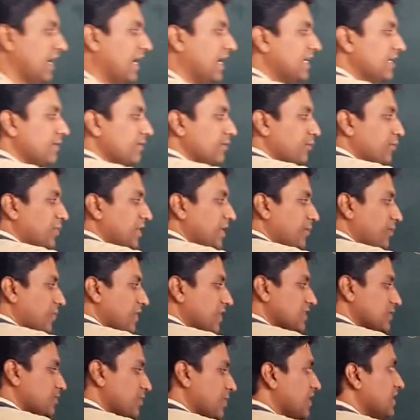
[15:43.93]
and P
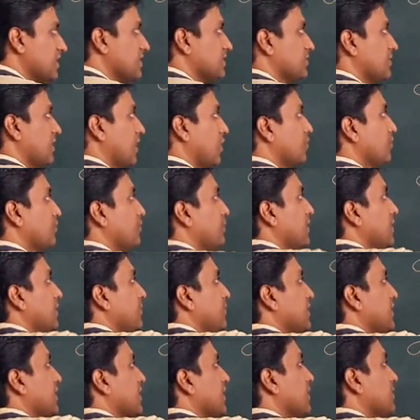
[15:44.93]
now
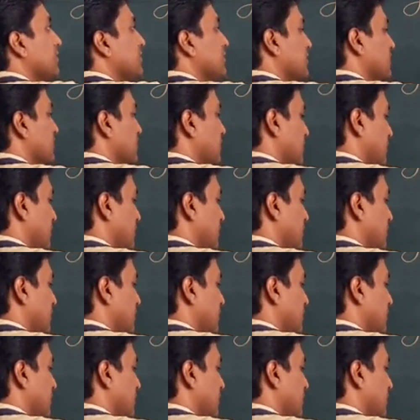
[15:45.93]
P becomes